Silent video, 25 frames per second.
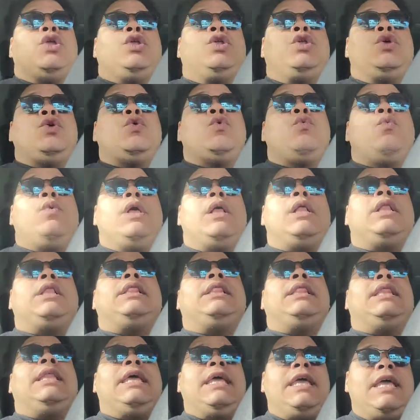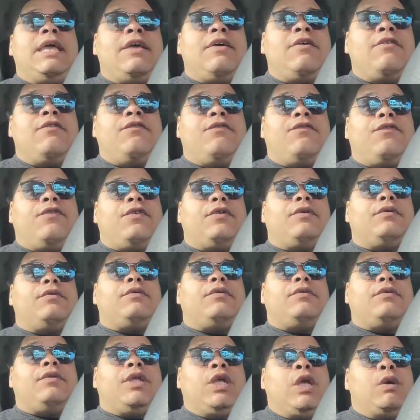You will live,
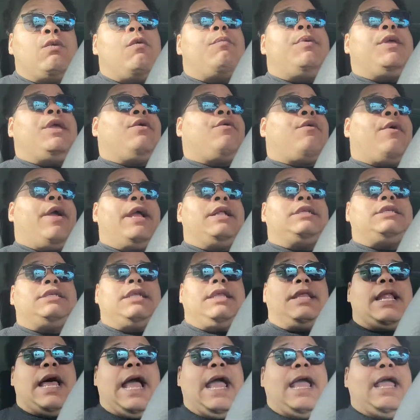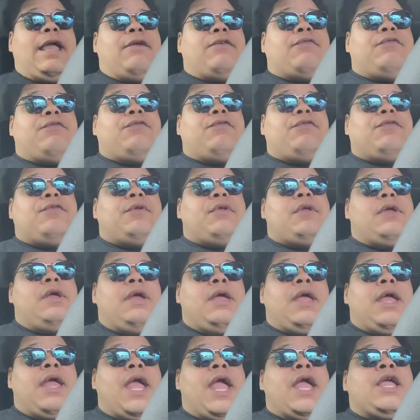you will be granted life,
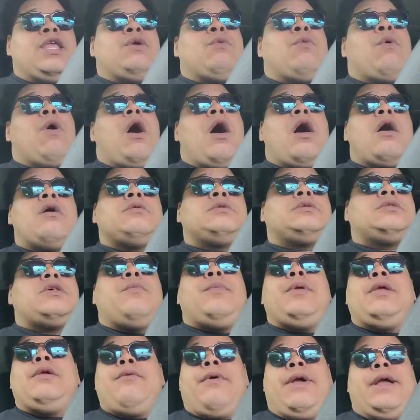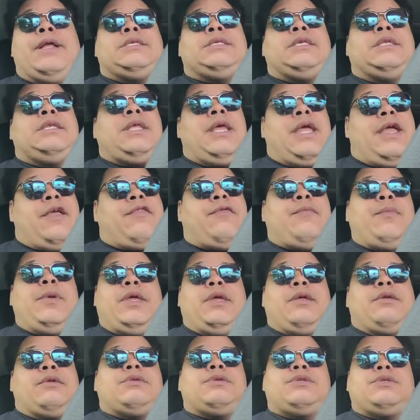and you will also be granted death,
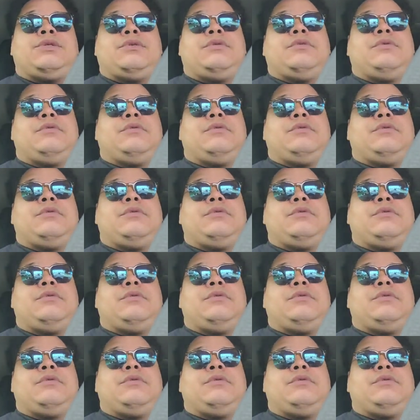bitch.